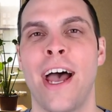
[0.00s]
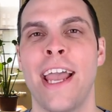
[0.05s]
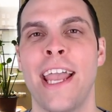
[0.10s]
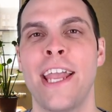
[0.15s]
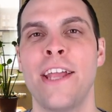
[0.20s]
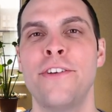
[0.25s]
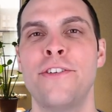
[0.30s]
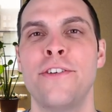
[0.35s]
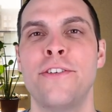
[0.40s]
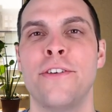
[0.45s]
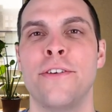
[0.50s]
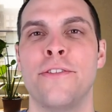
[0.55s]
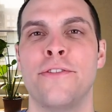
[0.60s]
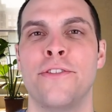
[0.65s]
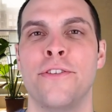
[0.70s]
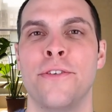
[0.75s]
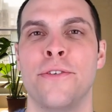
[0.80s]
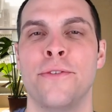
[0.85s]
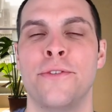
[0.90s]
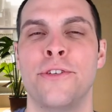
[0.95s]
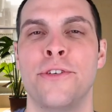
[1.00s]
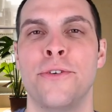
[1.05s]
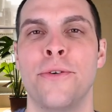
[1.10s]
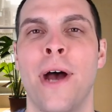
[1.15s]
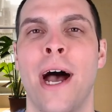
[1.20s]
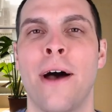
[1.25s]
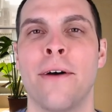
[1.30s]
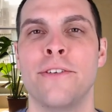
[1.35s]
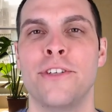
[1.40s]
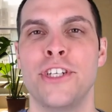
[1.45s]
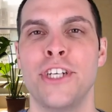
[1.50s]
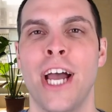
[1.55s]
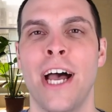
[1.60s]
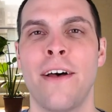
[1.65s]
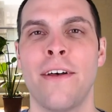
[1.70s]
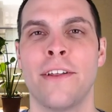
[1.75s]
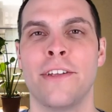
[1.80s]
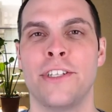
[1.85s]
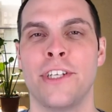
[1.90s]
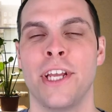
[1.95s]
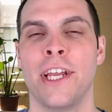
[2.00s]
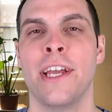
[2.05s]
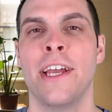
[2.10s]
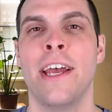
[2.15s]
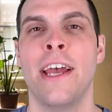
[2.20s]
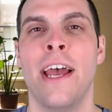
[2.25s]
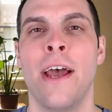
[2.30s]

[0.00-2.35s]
I introduced you to how geology